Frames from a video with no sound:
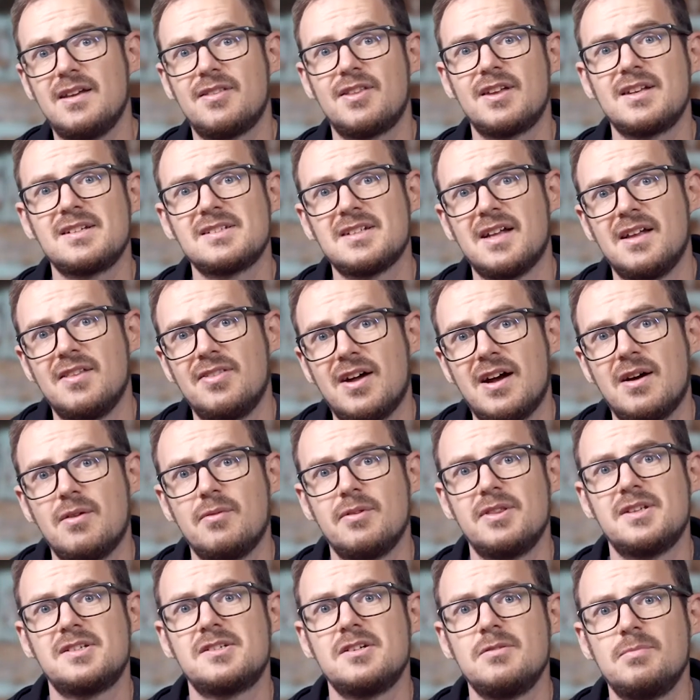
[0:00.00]
things like that
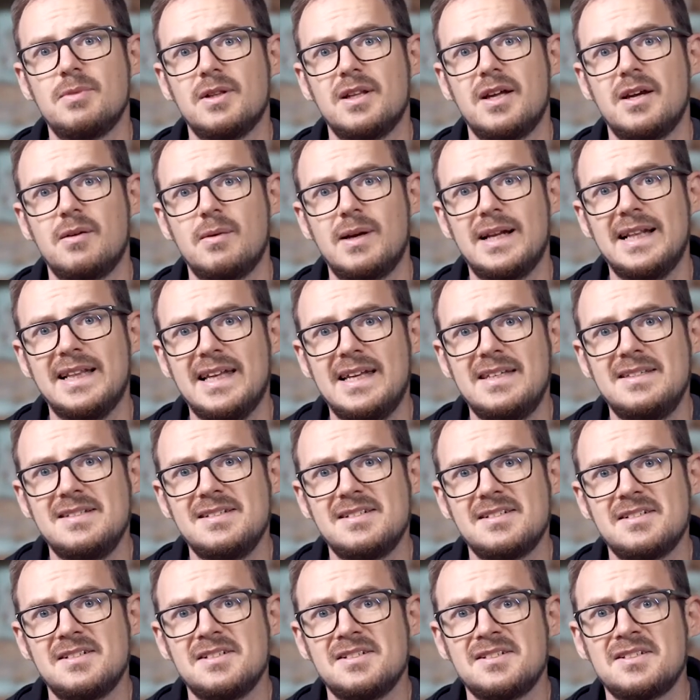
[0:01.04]
with super lightweight
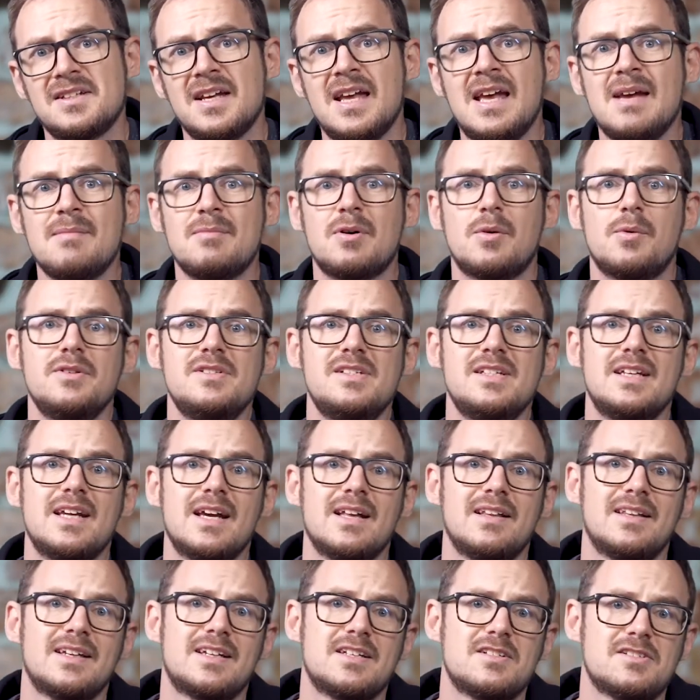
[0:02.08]
lenses, but once you
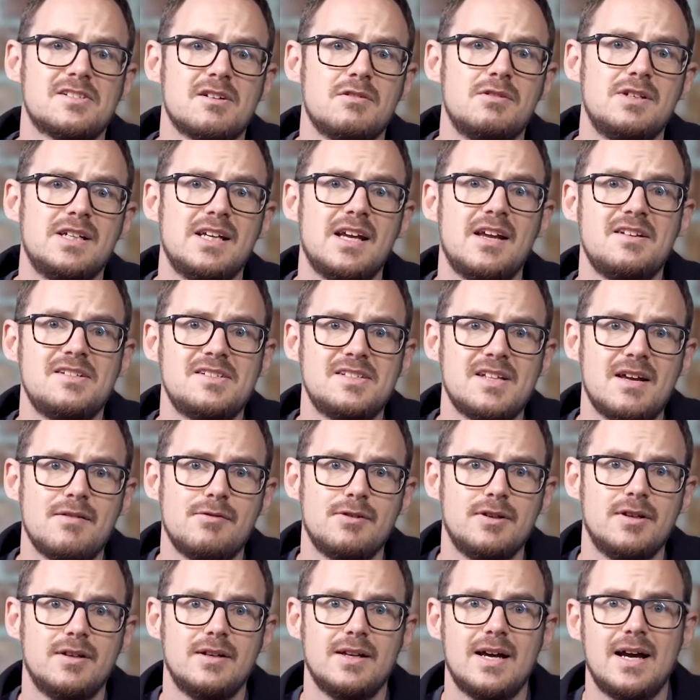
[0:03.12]
get like a Sony
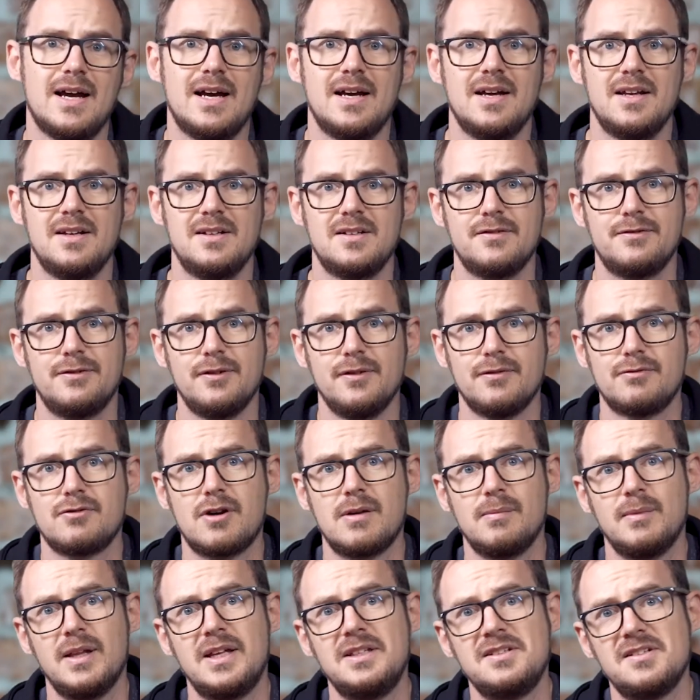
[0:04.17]
A7 and full
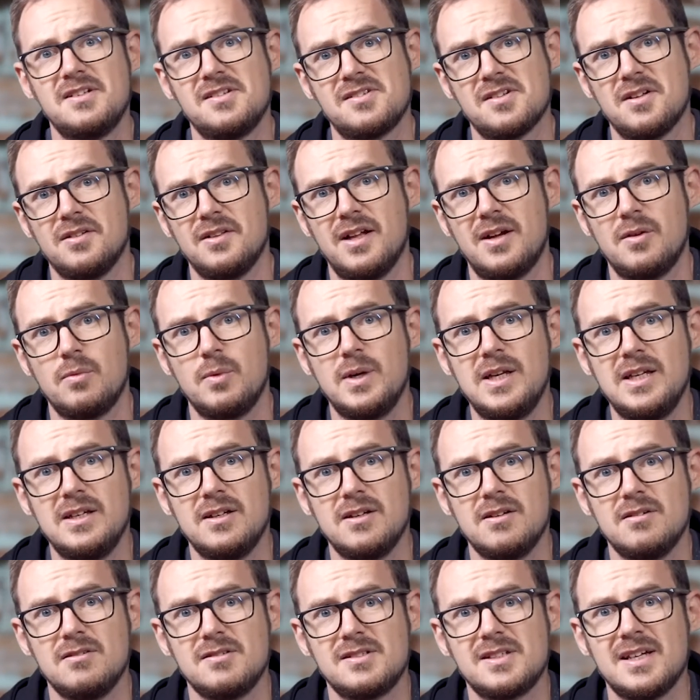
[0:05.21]
frame lenses on like we
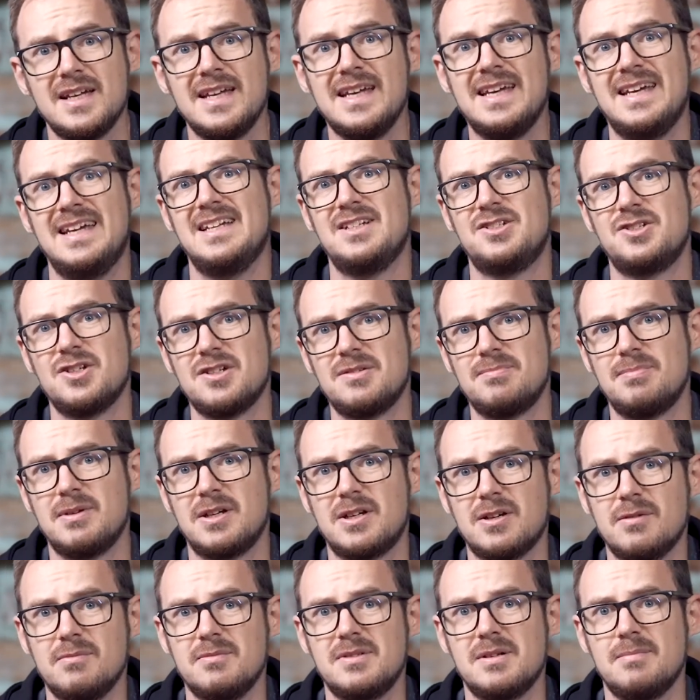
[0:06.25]
use, it just
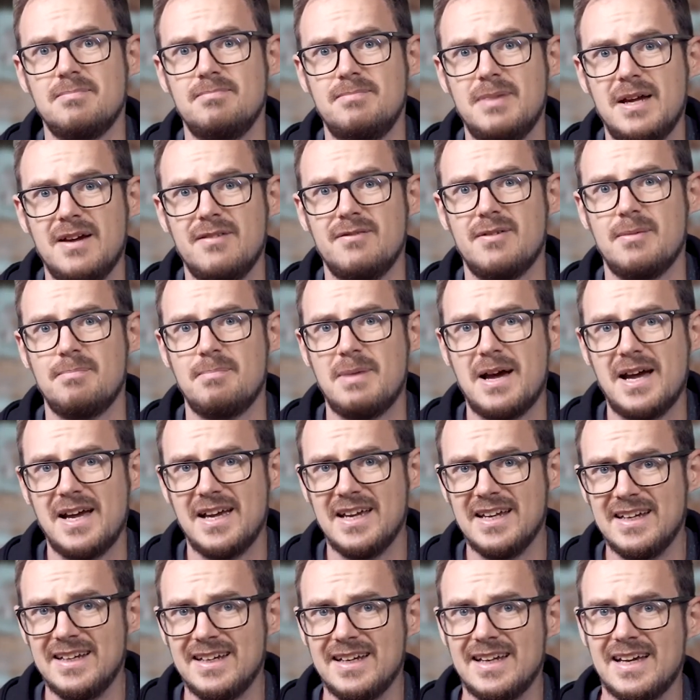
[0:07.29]
becomes a bit of a
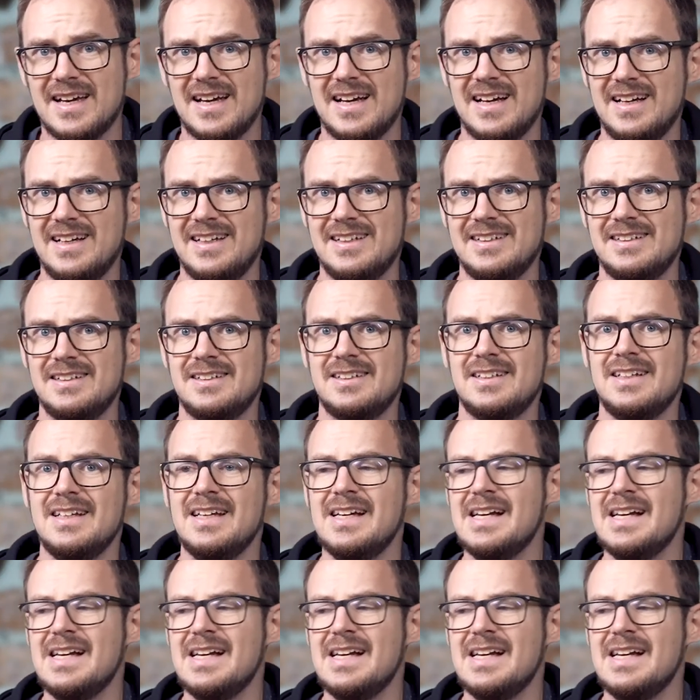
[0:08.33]
pain. And